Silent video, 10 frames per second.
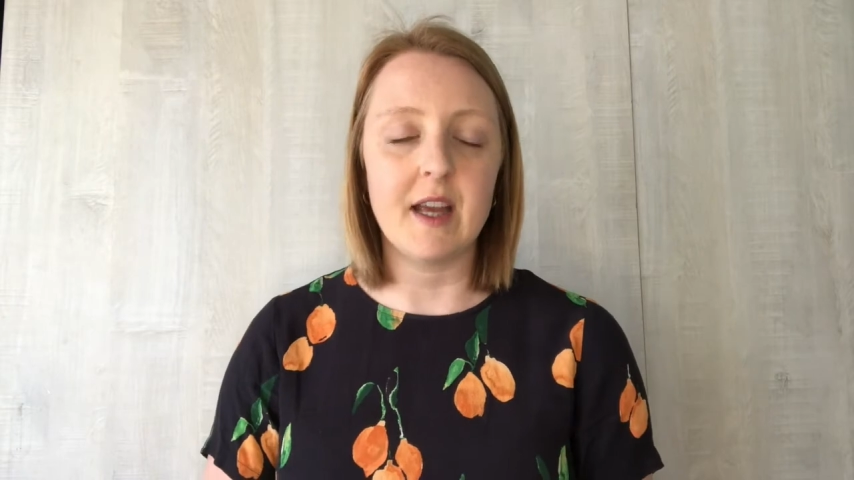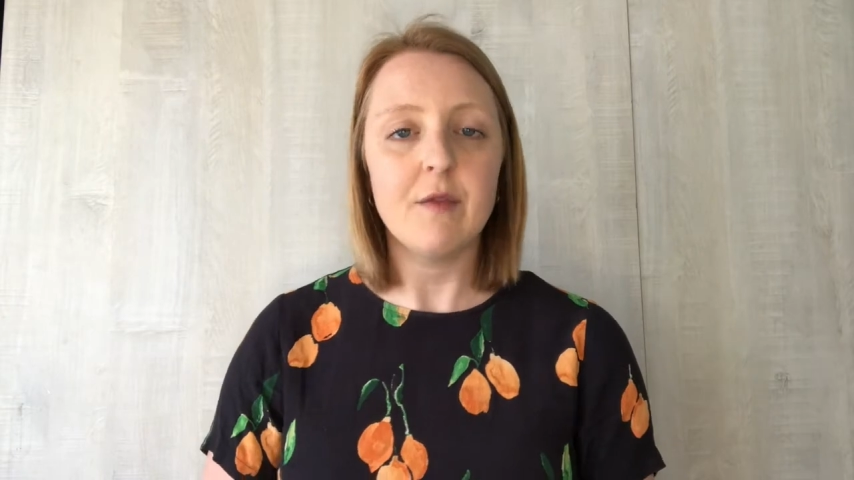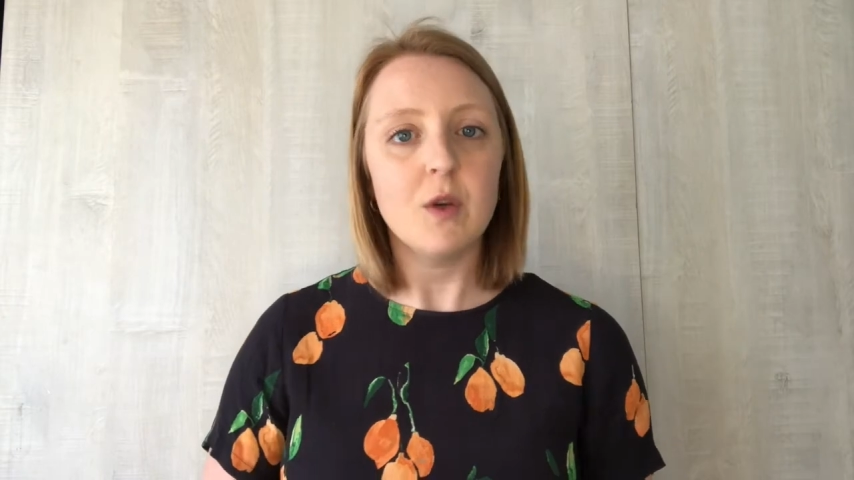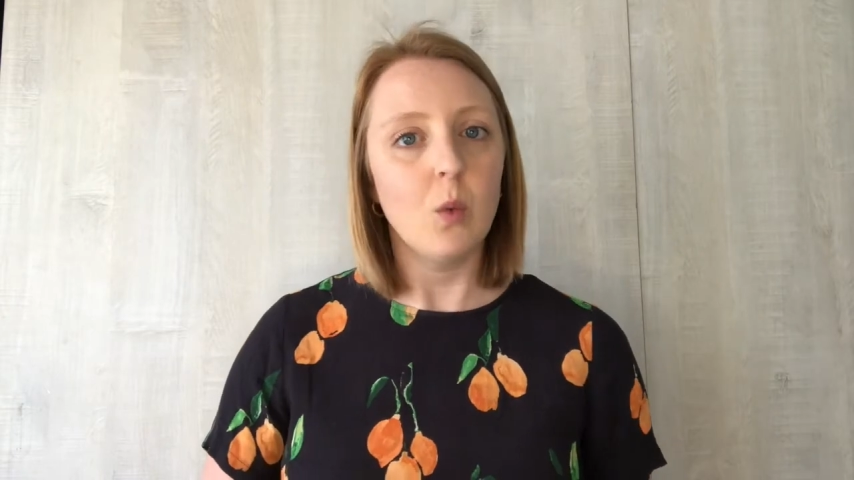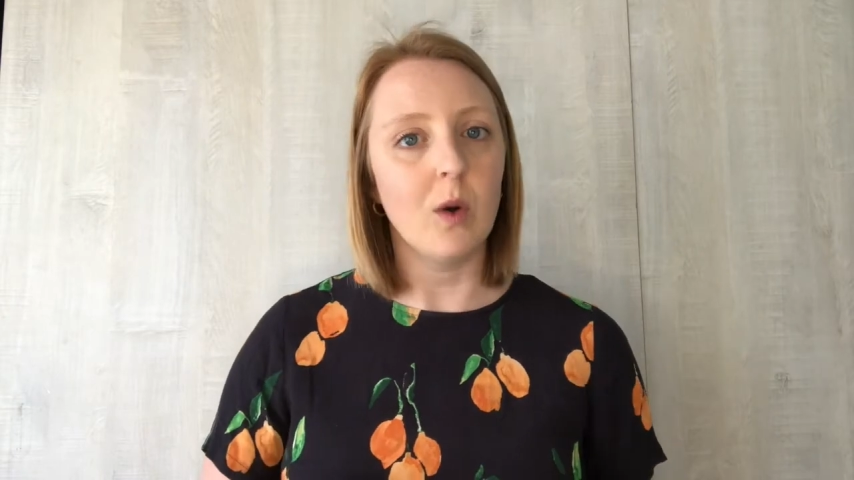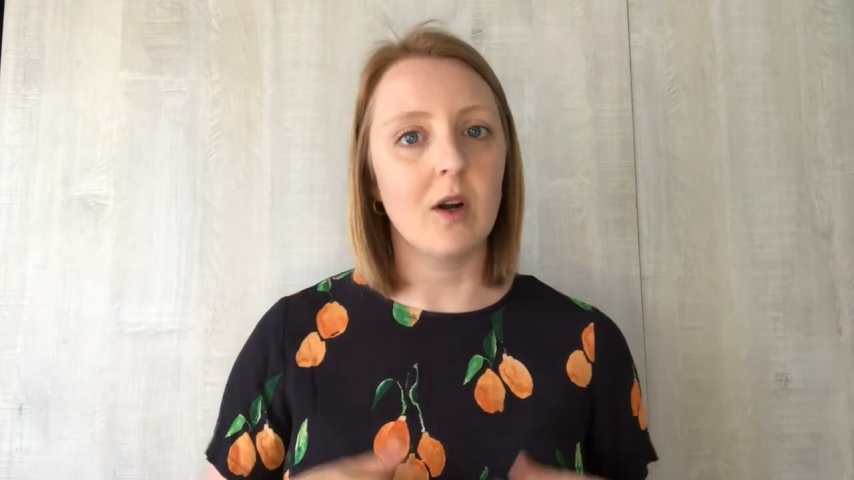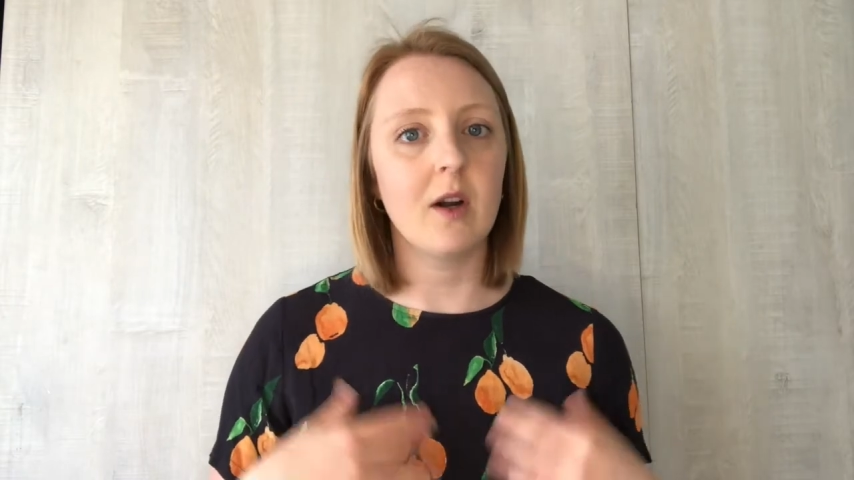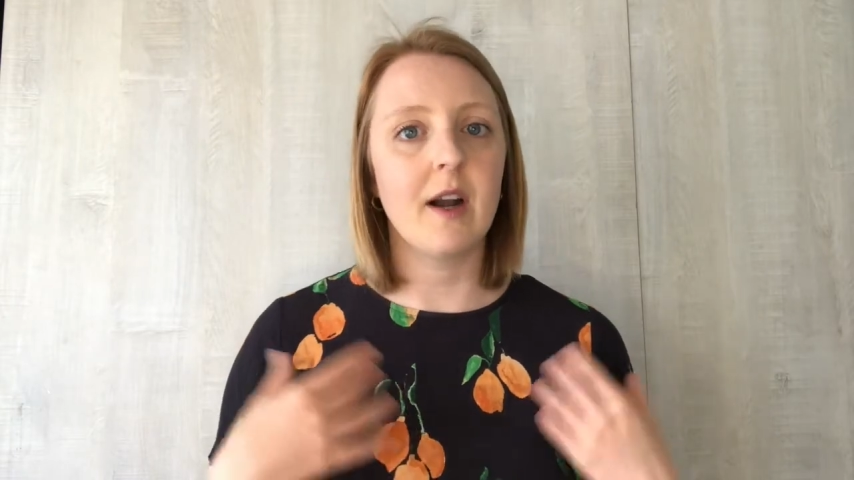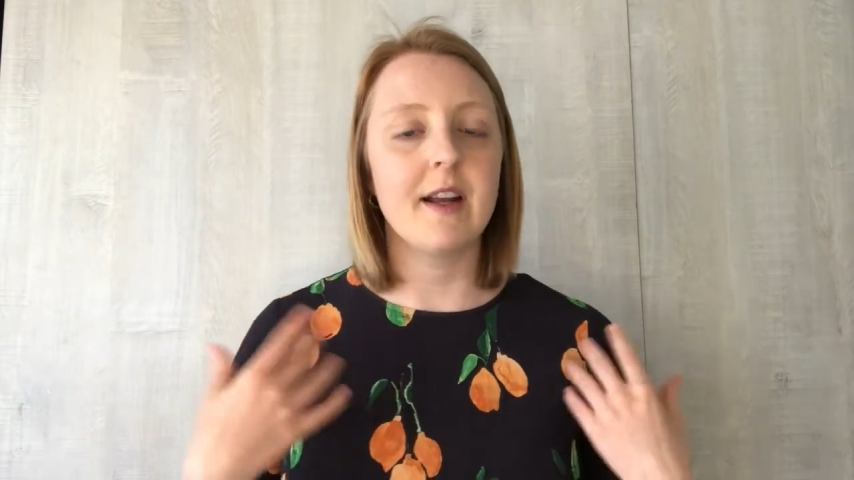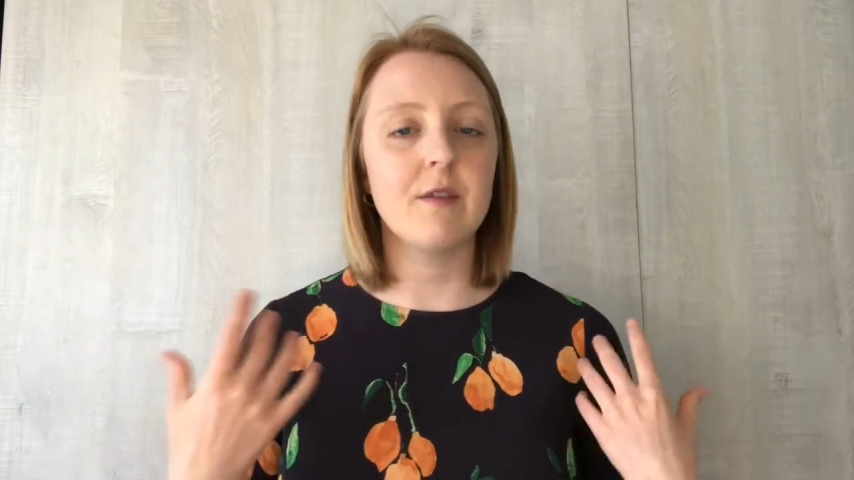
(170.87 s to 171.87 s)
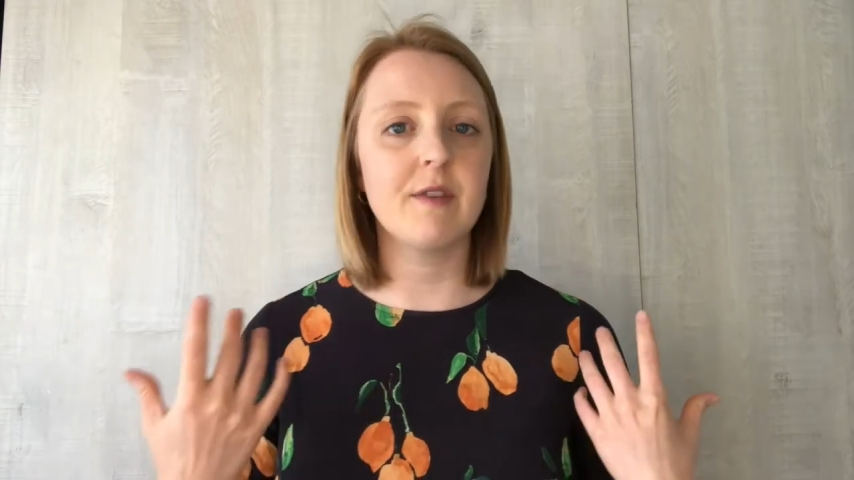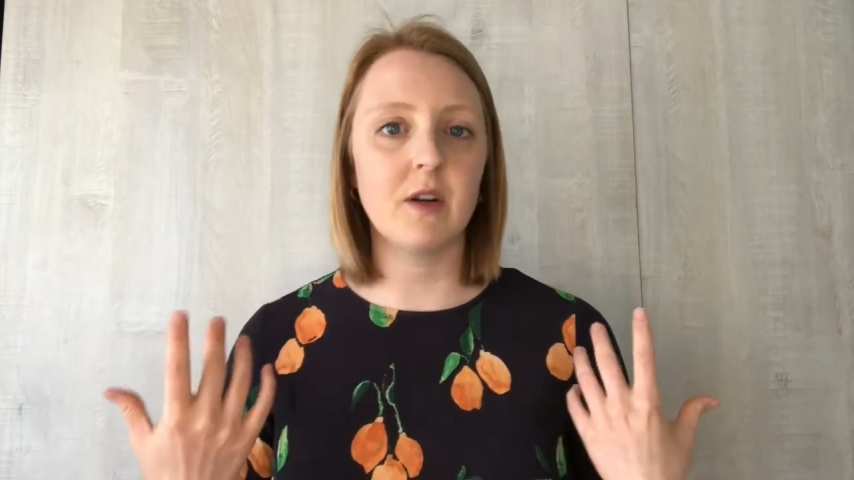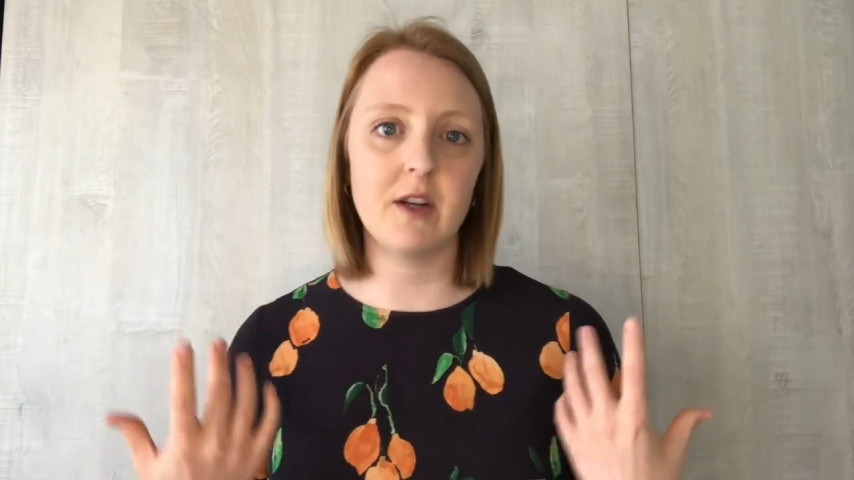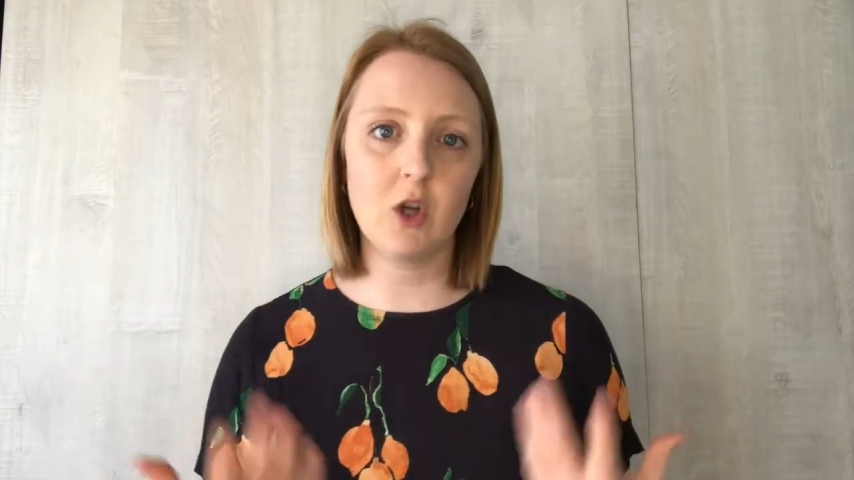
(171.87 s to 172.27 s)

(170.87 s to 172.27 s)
if you were in a very